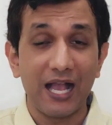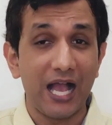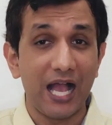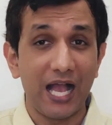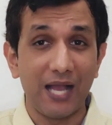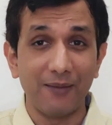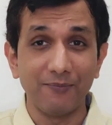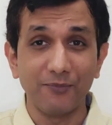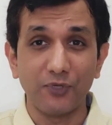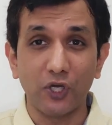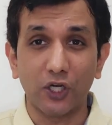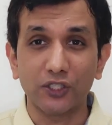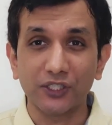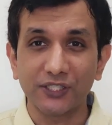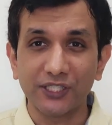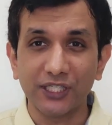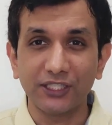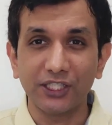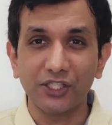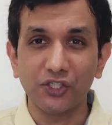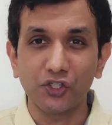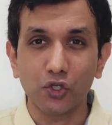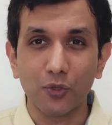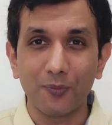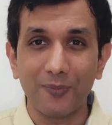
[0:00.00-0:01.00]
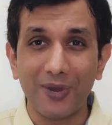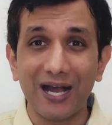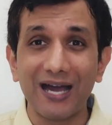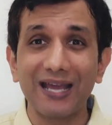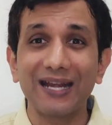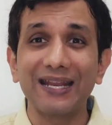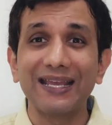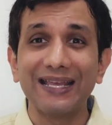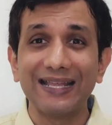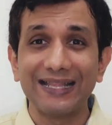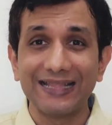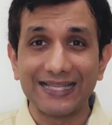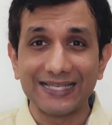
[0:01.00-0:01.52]
I'm Dr. Satish
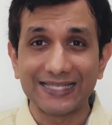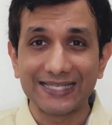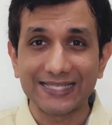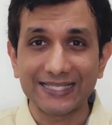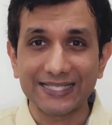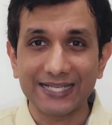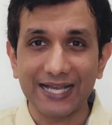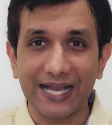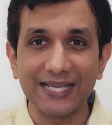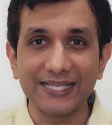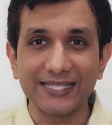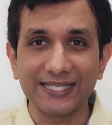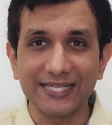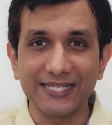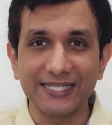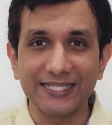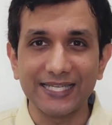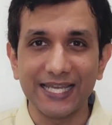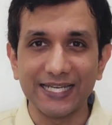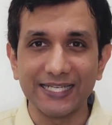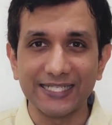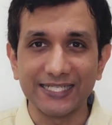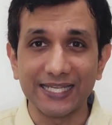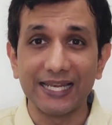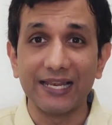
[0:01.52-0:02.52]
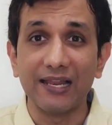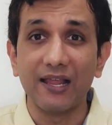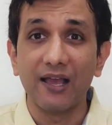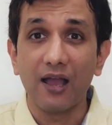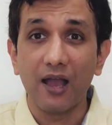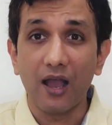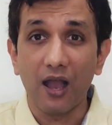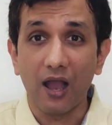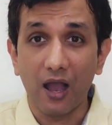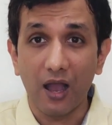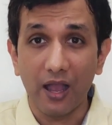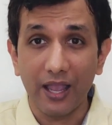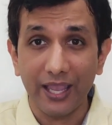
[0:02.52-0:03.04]
Kumar. This is Kaizen Dental.
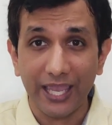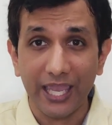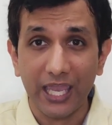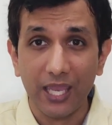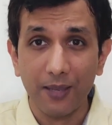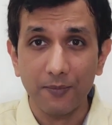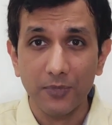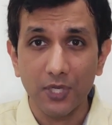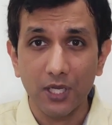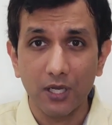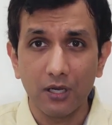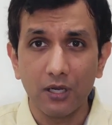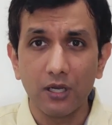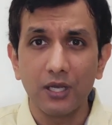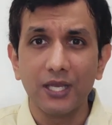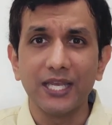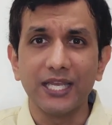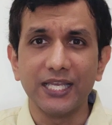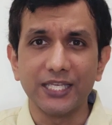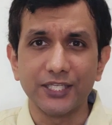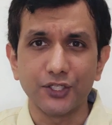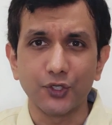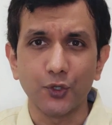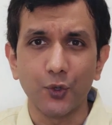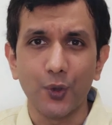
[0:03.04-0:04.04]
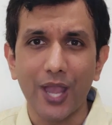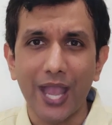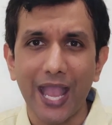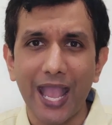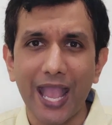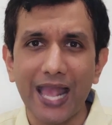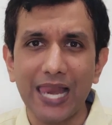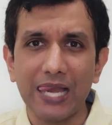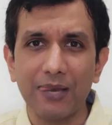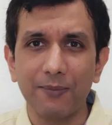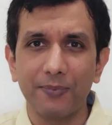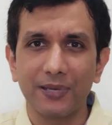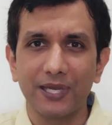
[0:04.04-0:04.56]
Our aim here is to
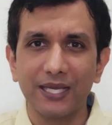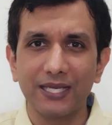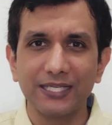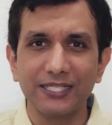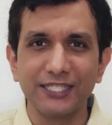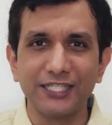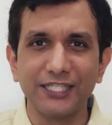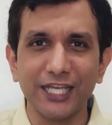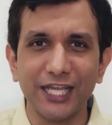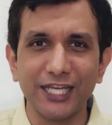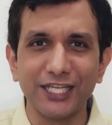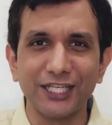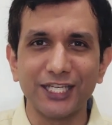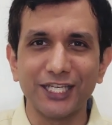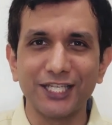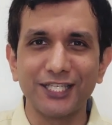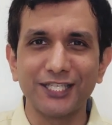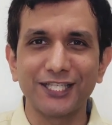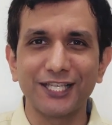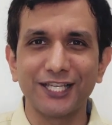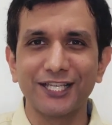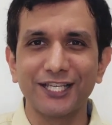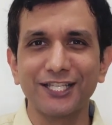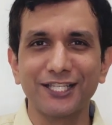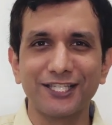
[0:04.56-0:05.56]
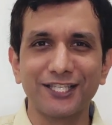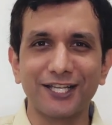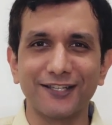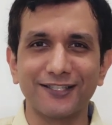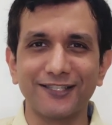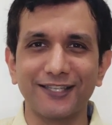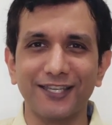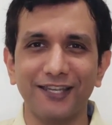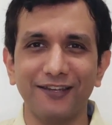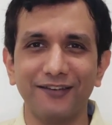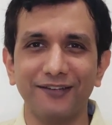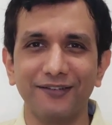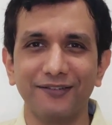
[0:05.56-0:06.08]
help dentists
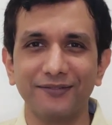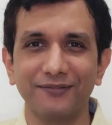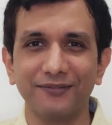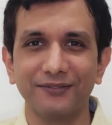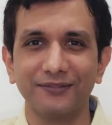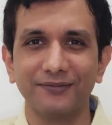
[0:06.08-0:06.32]
succeed.